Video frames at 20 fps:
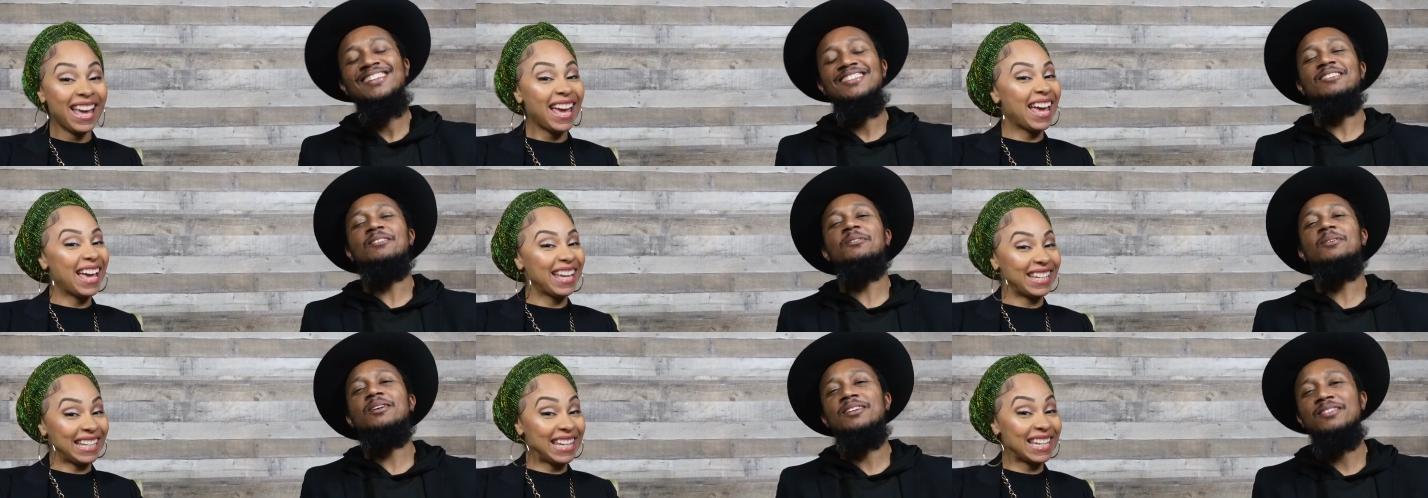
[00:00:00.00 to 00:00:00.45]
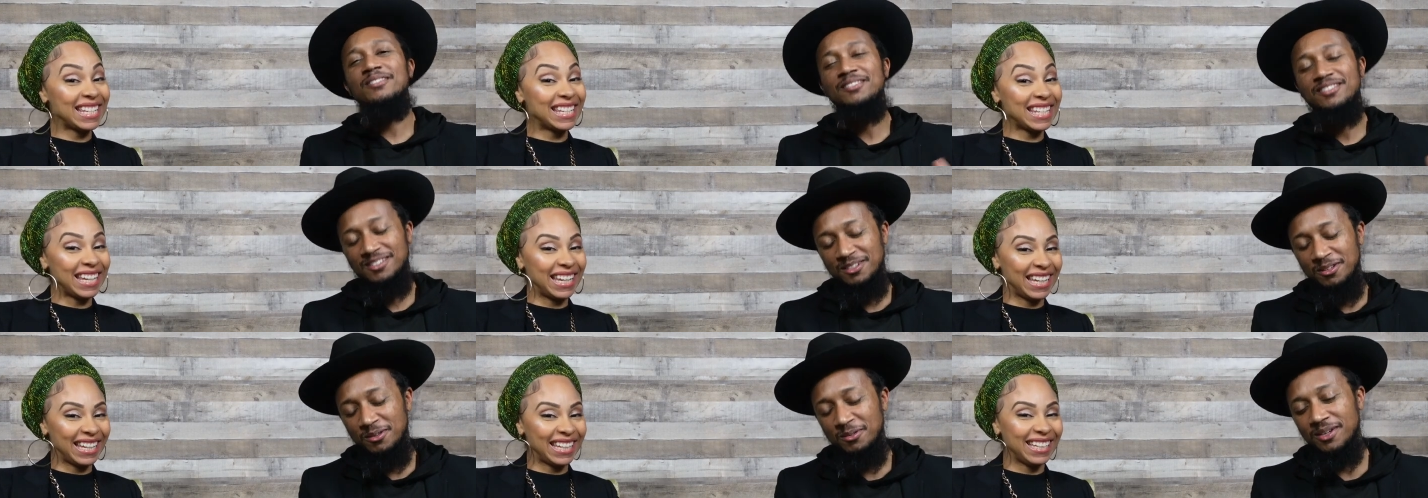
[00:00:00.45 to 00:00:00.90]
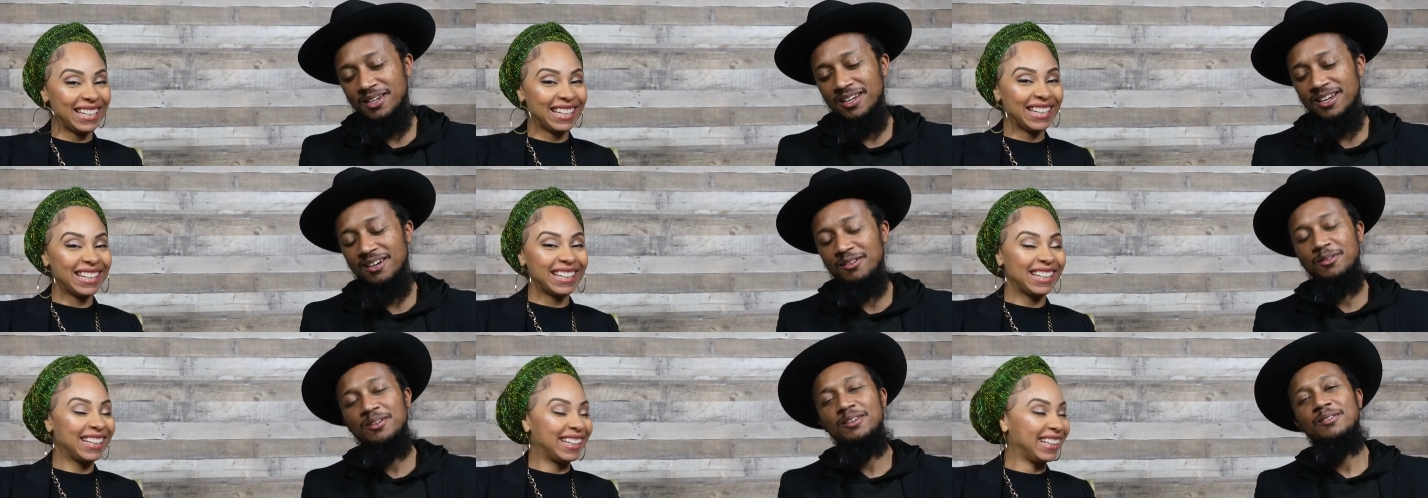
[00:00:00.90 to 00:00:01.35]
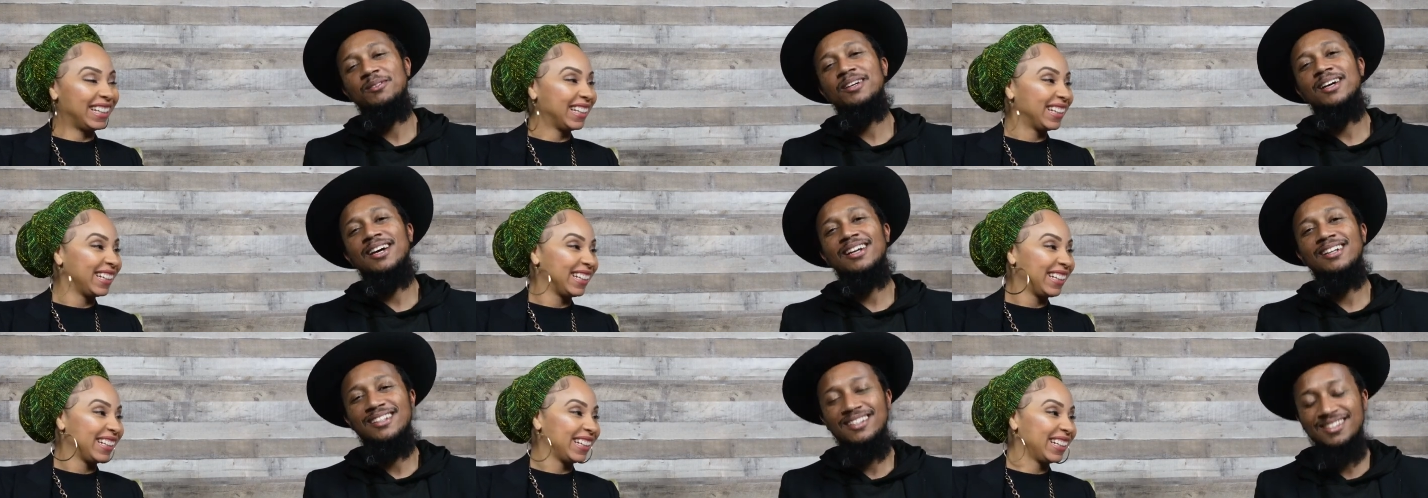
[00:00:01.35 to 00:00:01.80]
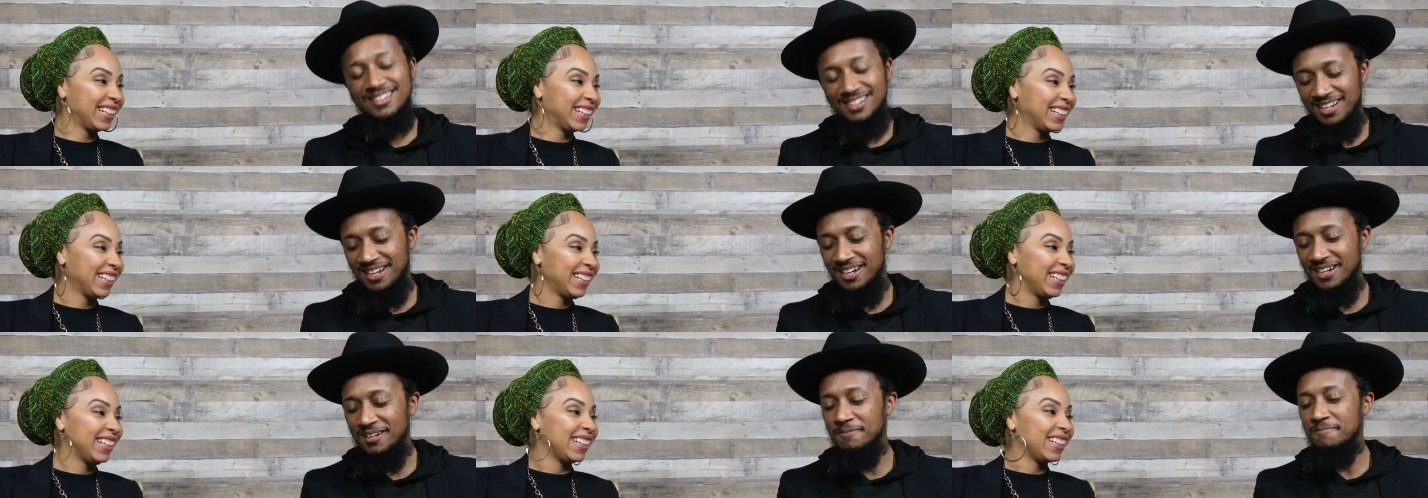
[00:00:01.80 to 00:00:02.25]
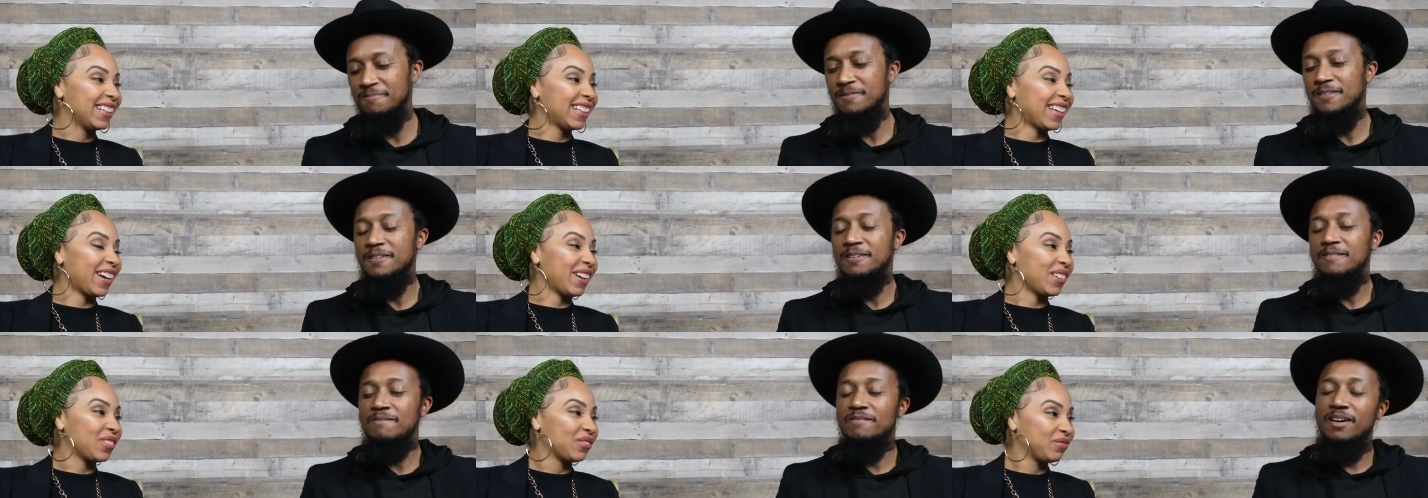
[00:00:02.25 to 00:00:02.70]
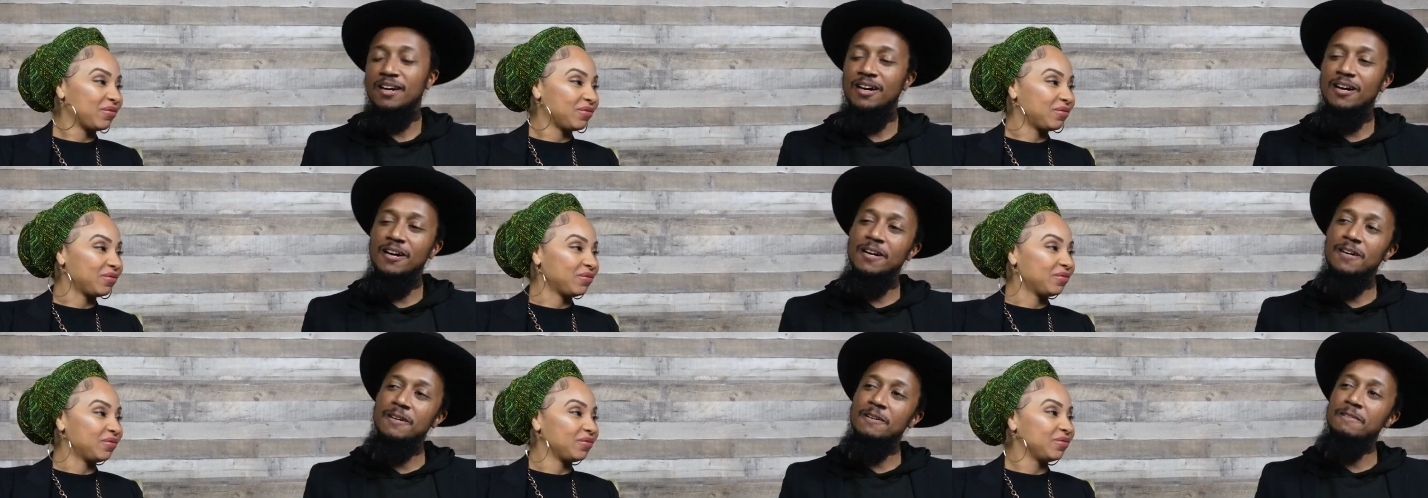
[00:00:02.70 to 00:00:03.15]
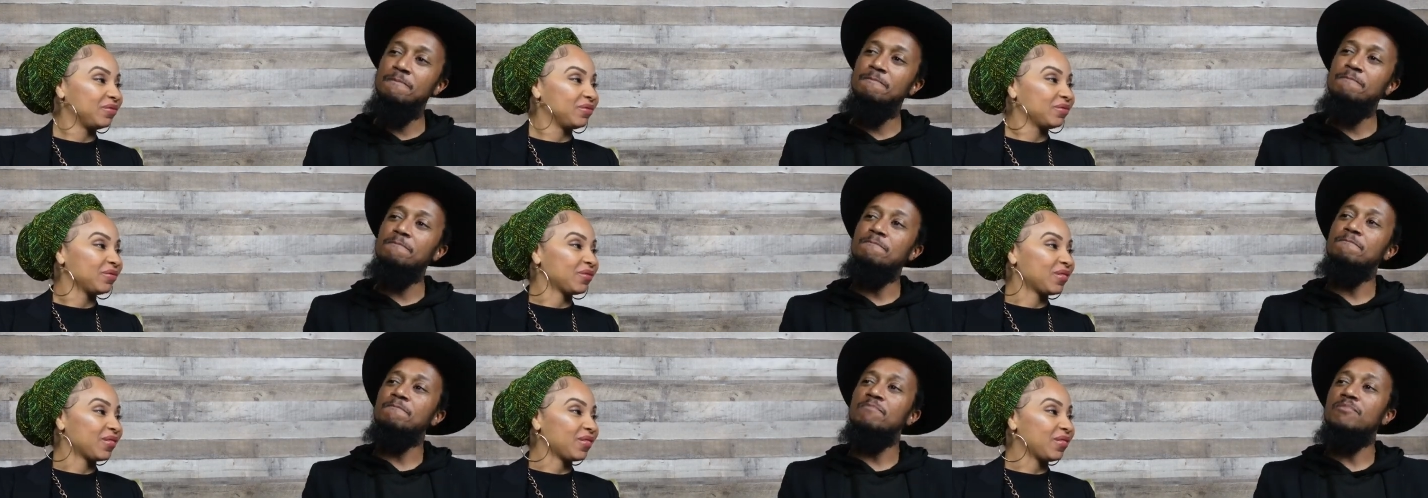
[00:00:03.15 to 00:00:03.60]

Speaker 1: so and we, he did. So we had, we, we had a good time. Yeah. Um,